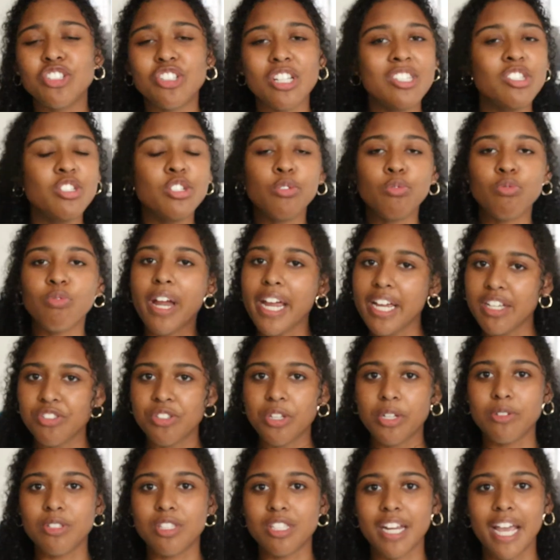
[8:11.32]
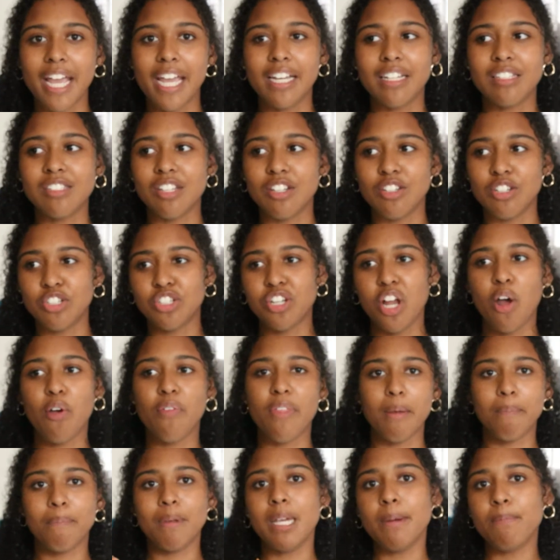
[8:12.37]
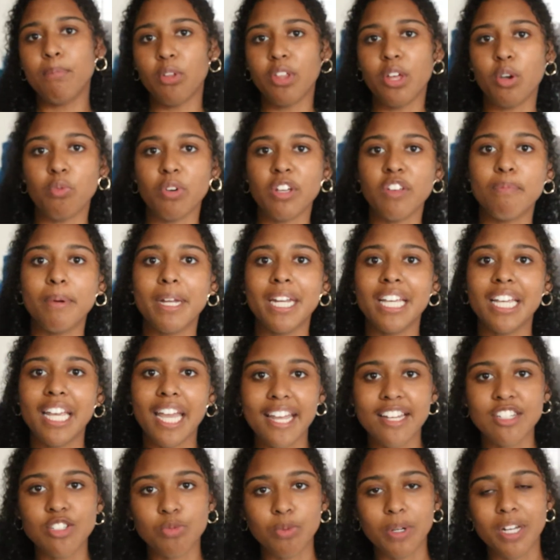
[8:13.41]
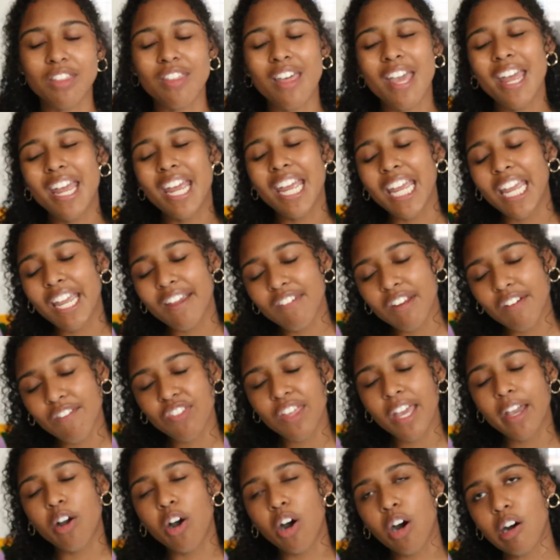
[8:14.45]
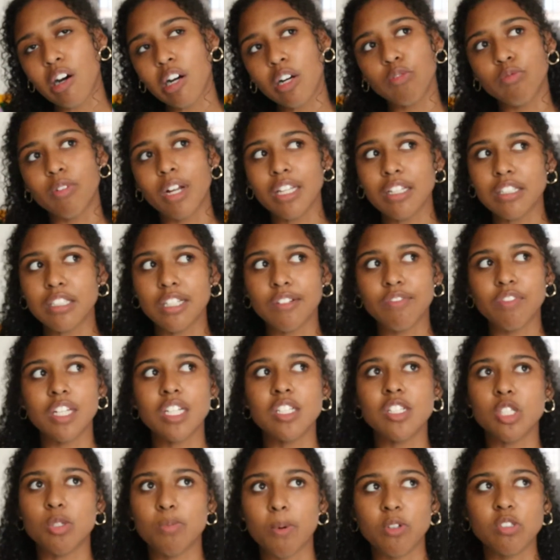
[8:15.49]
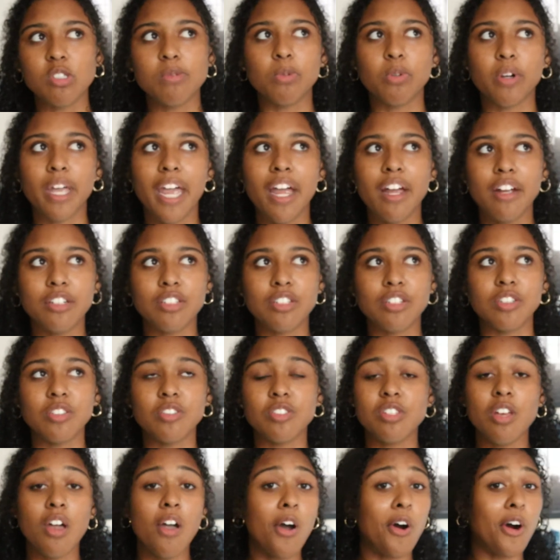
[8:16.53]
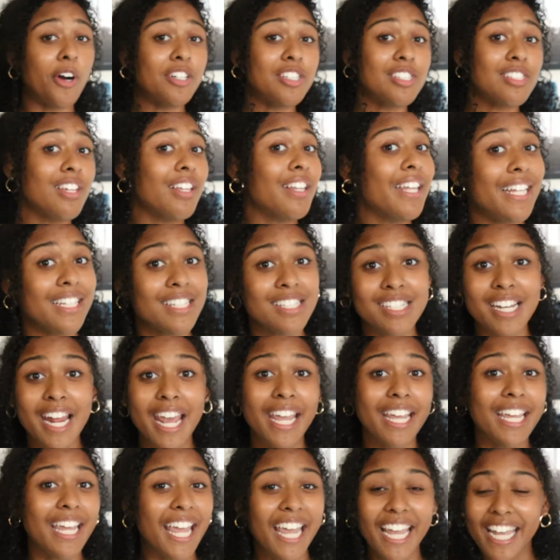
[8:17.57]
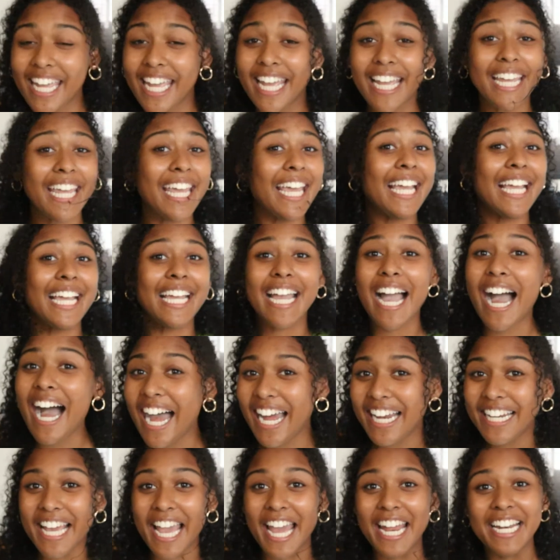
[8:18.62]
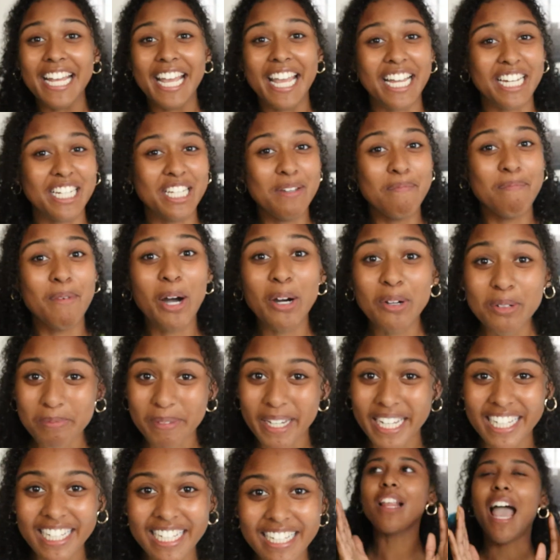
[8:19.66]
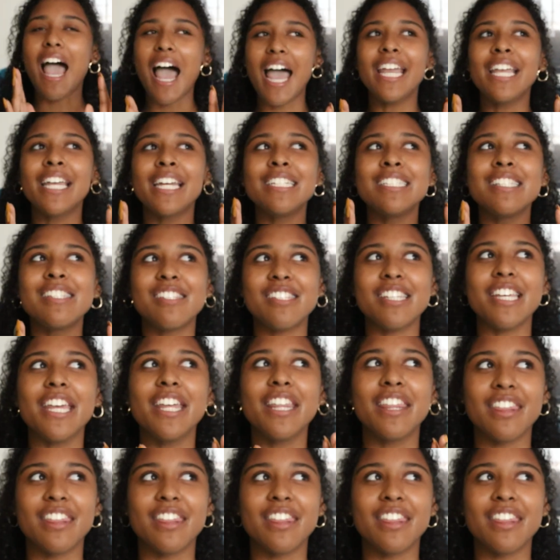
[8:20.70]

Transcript: just to raise those stakes and to show that people that we've been engaged with, even if they are relatively disposable characters, are still at stake and can get got at any moment. I can see